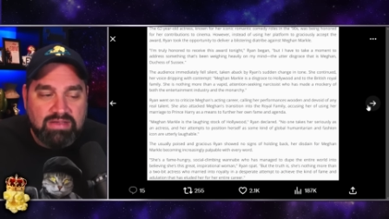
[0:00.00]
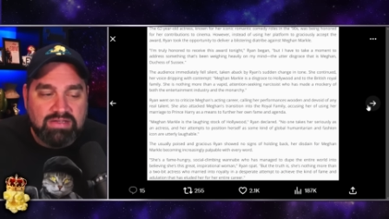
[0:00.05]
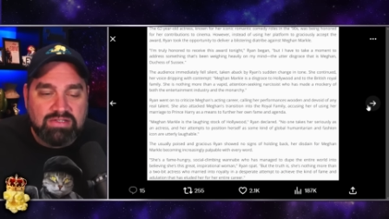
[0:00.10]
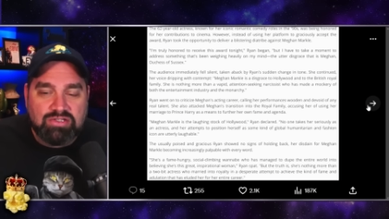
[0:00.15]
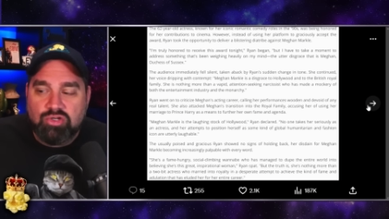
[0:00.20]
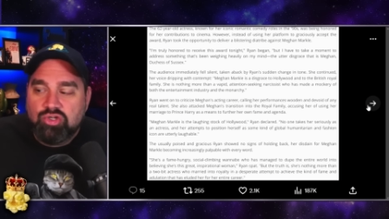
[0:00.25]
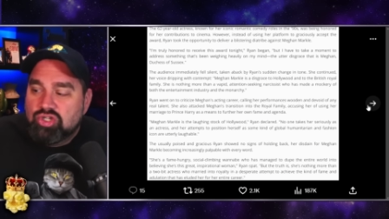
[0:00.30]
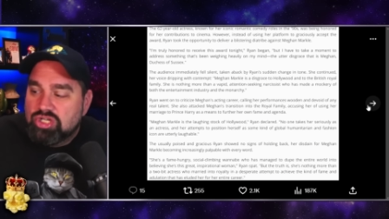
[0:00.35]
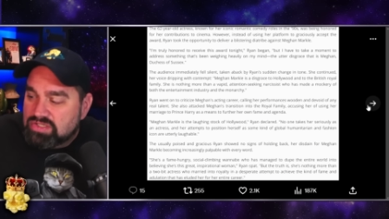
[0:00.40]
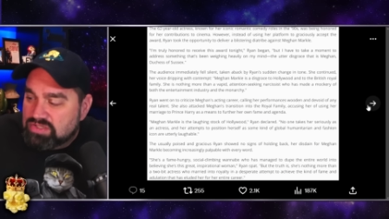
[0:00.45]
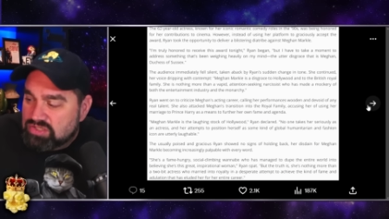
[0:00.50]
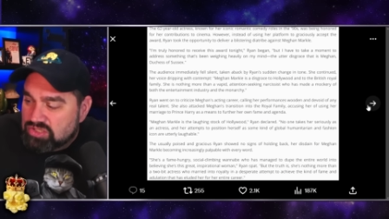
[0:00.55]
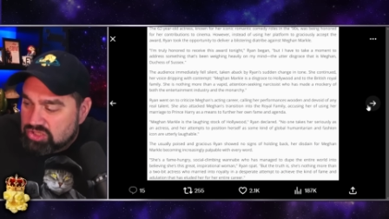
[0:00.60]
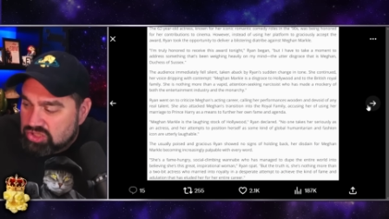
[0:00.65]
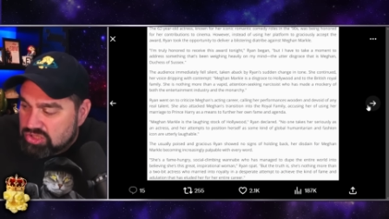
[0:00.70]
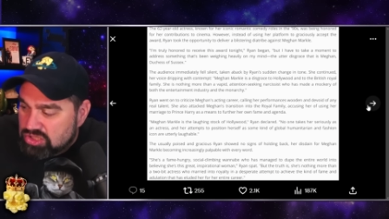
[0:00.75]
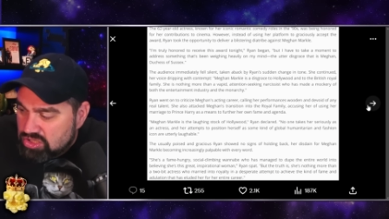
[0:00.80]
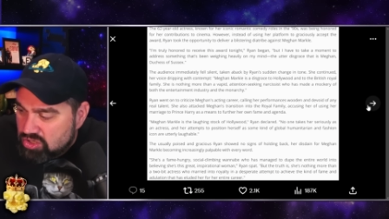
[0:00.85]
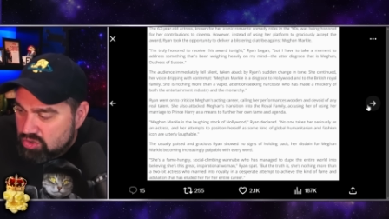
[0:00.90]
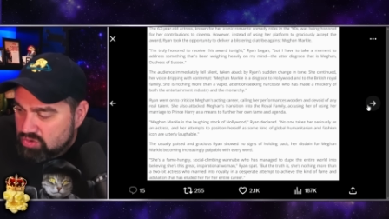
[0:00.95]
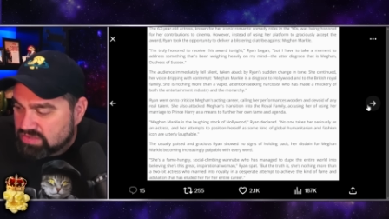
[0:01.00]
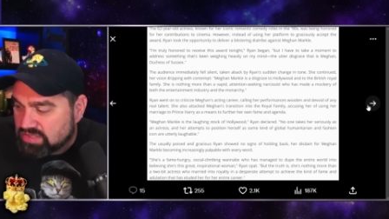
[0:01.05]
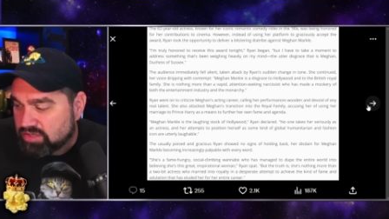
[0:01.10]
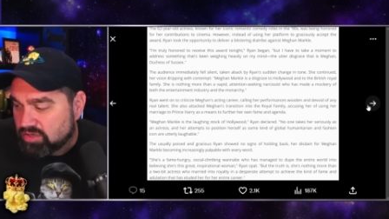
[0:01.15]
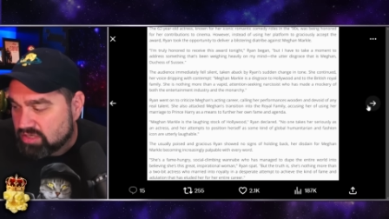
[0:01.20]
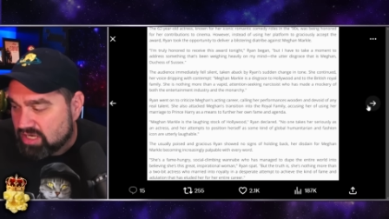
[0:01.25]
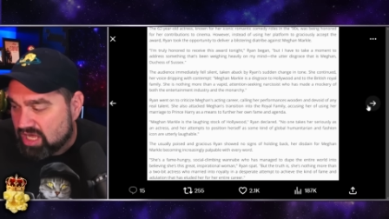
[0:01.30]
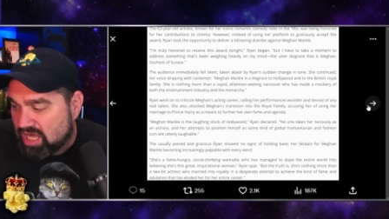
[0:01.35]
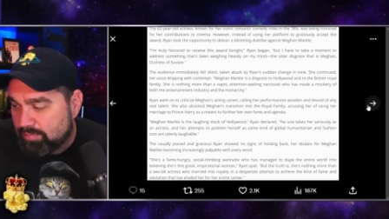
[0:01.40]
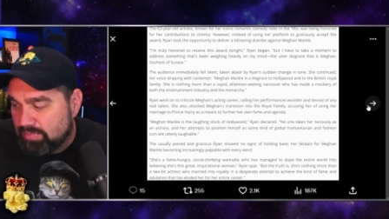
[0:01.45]
So just use a
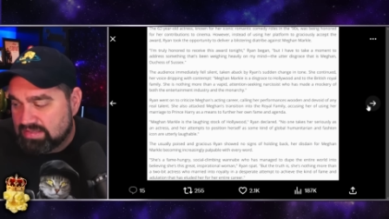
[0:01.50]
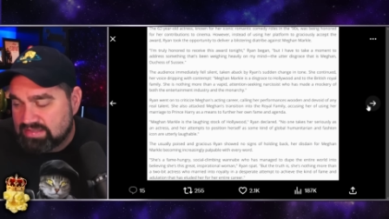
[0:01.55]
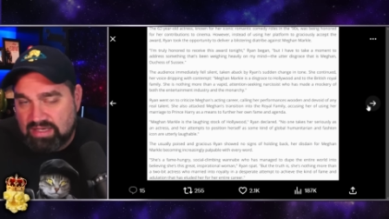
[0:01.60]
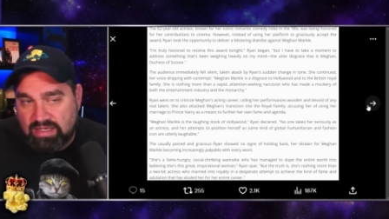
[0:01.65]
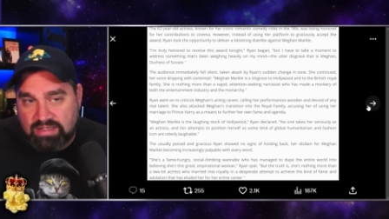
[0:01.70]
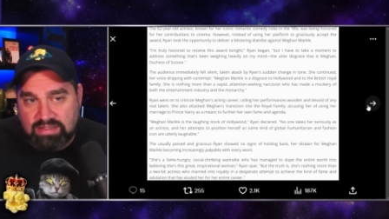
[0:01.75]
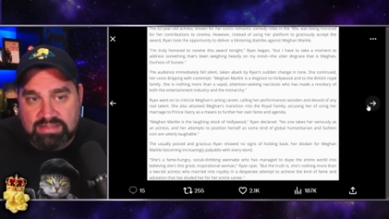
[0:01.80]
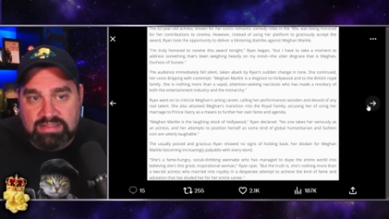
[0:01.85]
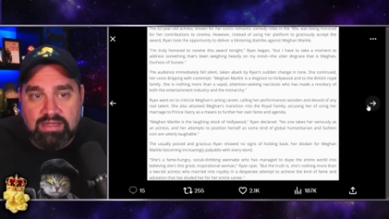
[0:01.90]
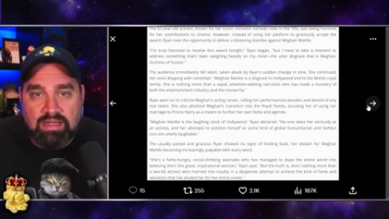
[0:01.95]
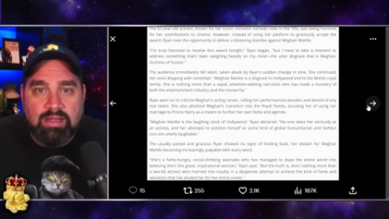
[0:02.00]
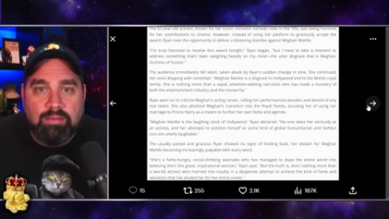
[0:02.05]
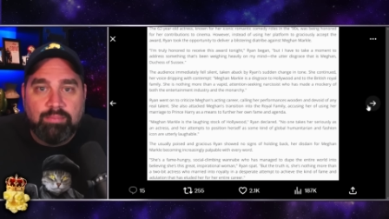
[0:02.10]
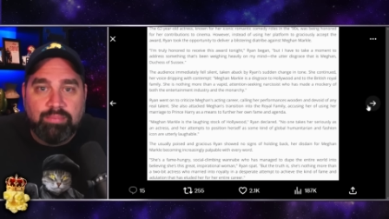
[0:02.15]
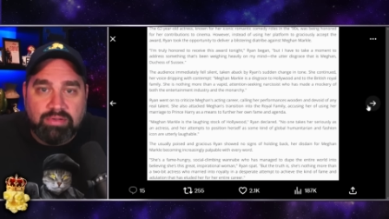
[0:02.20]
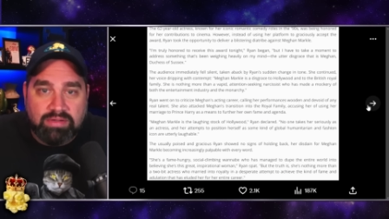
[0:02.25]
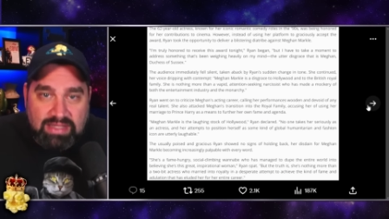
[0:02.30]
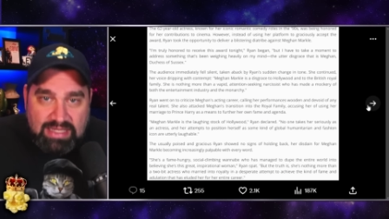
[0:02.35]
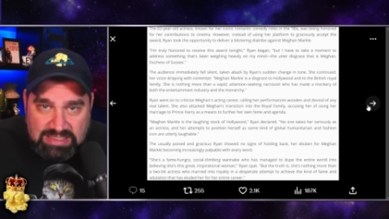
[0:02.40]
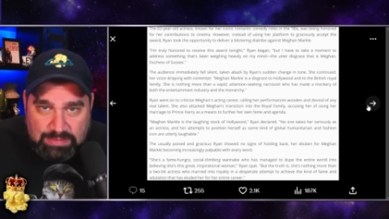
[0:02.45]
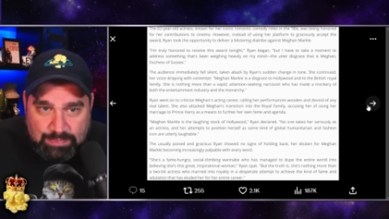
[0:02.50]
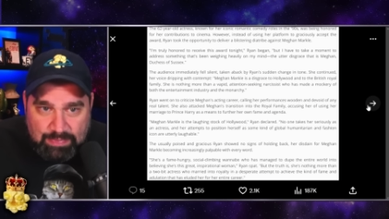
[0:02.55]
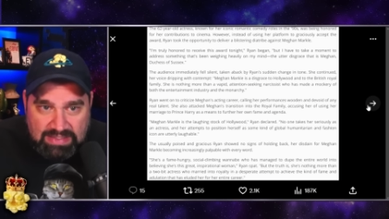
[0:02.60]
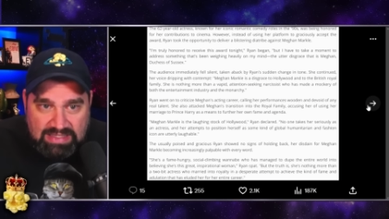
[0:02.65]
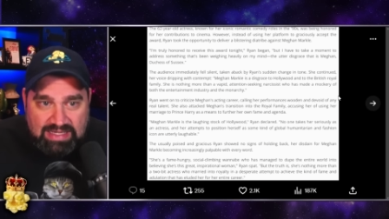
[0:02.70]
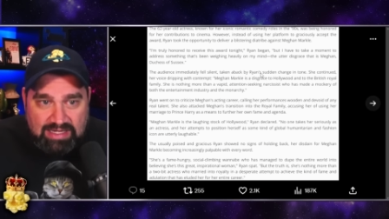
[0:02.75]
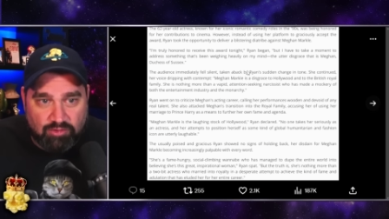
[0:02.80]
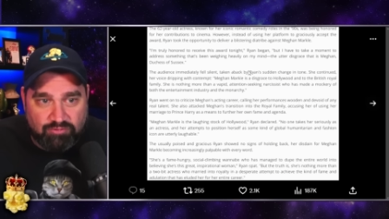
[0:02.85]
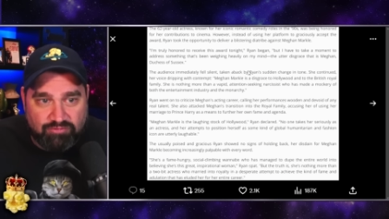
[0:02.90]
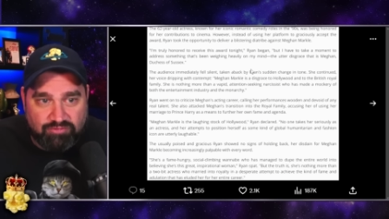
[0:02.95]
little common sense. Please be
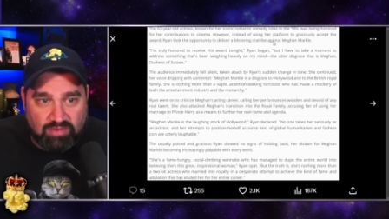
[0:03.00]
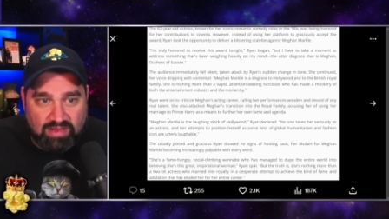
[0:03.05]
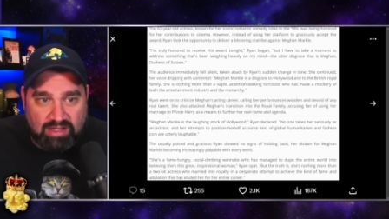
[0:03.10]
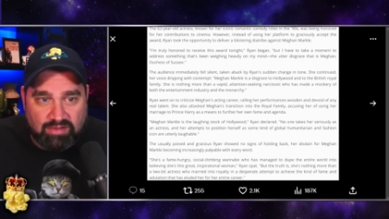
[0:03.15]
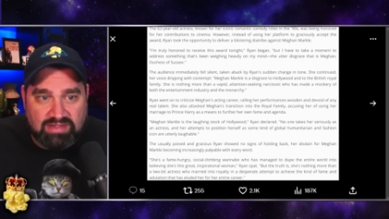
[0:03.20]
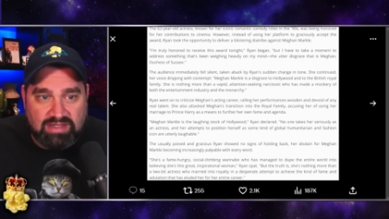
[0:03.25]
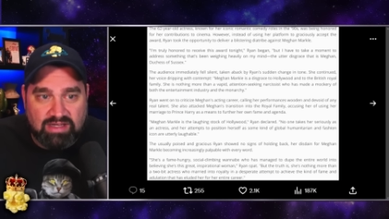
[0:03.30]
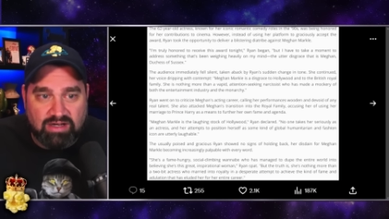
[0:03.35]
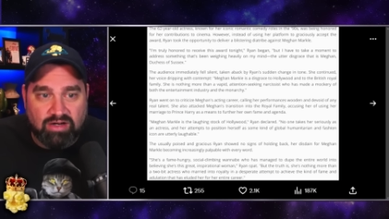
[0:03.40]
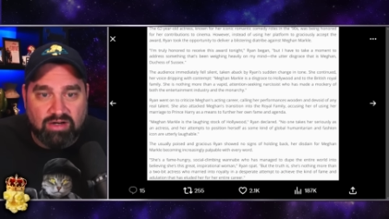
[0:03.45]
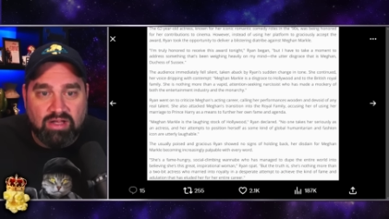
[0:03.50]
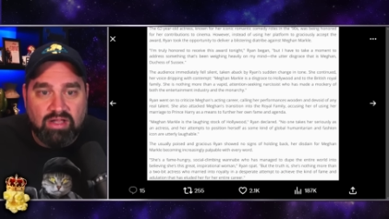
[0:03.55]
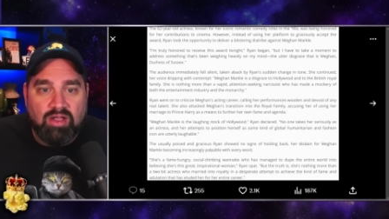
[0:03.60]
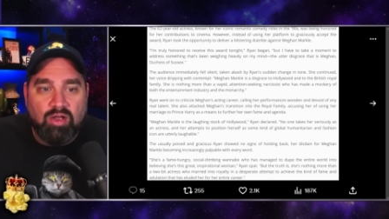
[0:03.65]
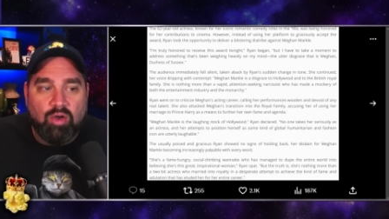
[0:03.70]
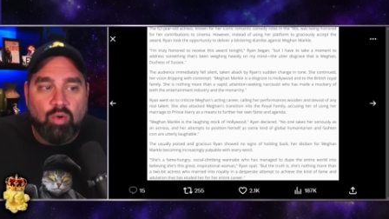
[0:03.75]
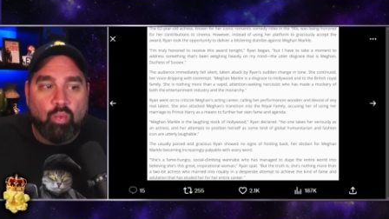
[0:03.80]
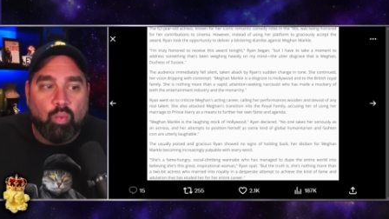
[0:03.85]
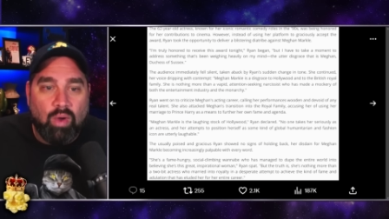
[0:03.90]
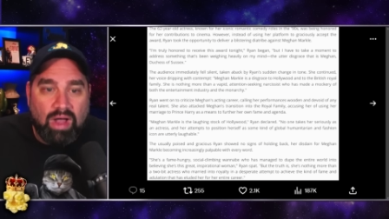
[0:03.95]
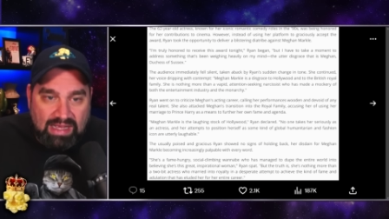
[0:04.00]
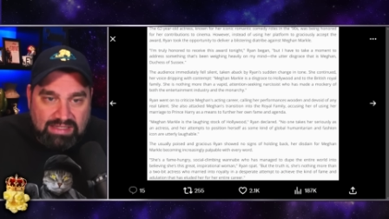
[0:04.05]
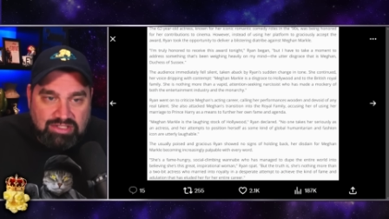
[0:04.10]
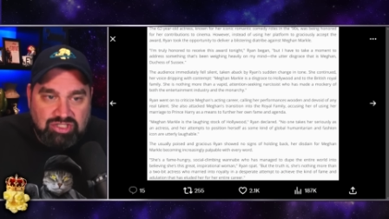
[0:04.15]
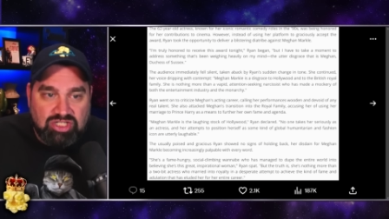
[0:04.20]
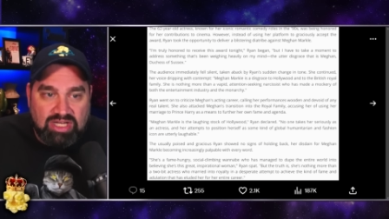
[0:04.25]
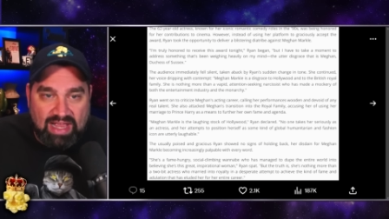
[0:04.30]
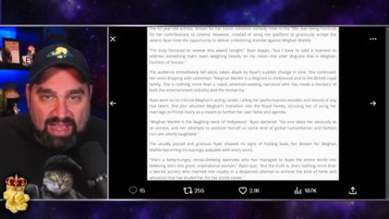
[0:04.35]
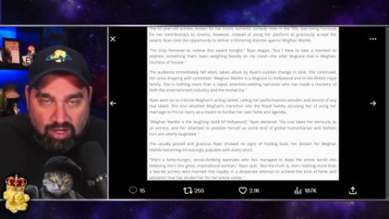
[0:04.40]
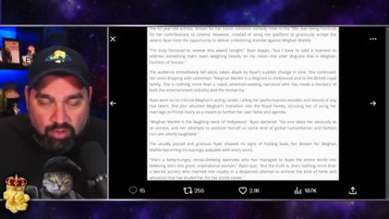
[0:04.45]
careful out there.
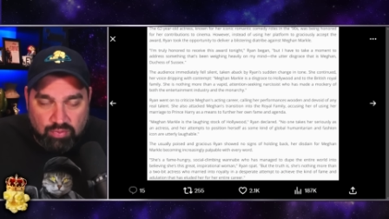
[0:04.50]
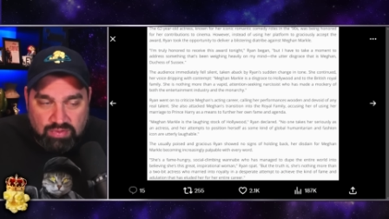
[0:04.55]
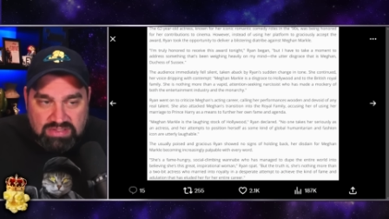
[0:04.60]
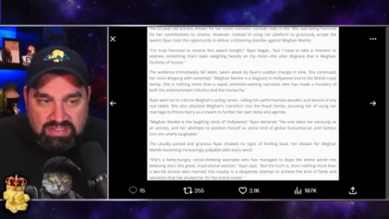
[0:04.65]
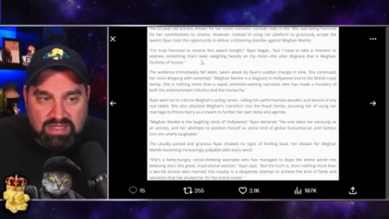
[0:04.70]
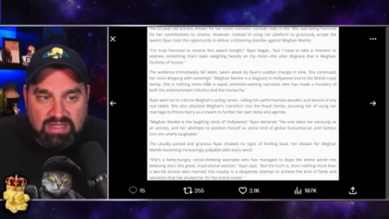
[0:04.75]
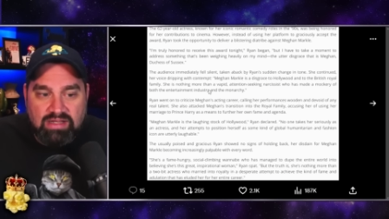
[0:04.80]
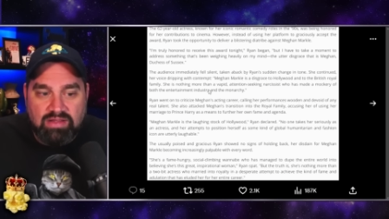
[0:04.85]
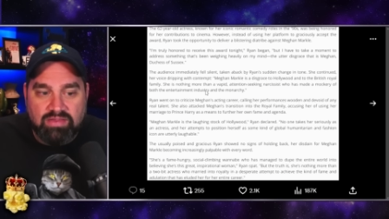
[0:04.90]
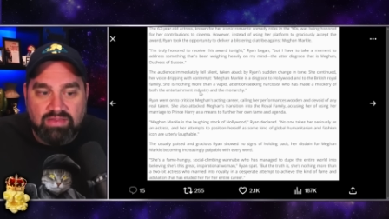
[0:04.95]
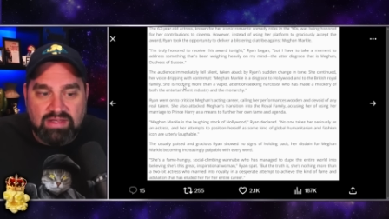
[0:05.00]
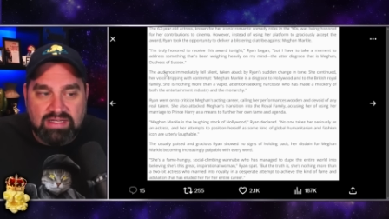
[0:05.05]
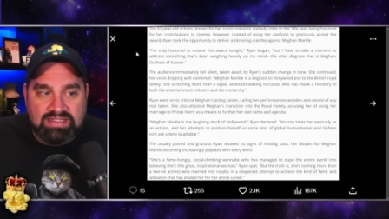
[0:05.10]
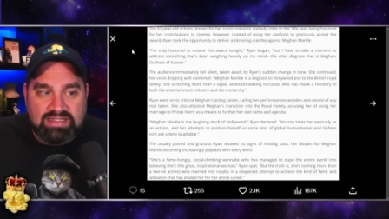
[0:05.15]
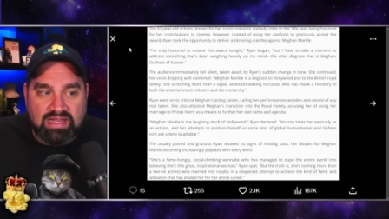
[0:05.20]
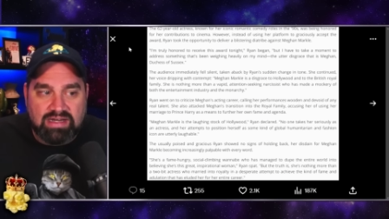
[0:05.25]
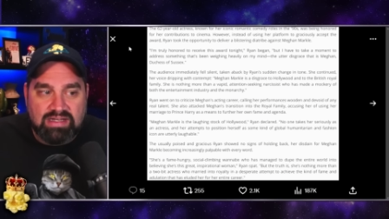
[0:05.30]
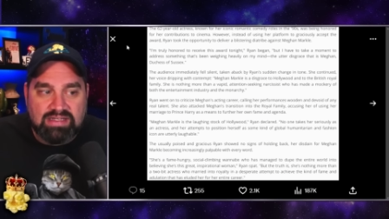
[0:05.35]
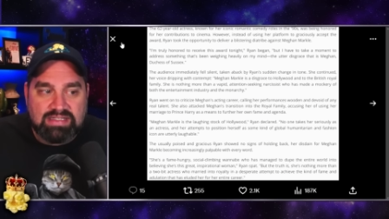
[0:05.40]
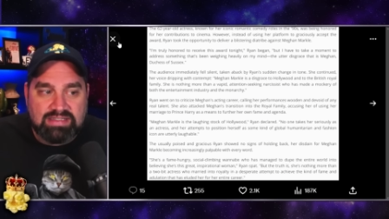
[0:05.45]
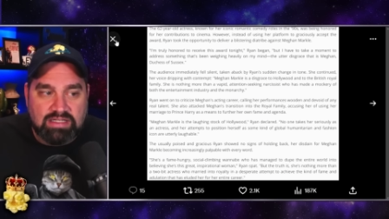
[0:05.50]
Watch out. This kind of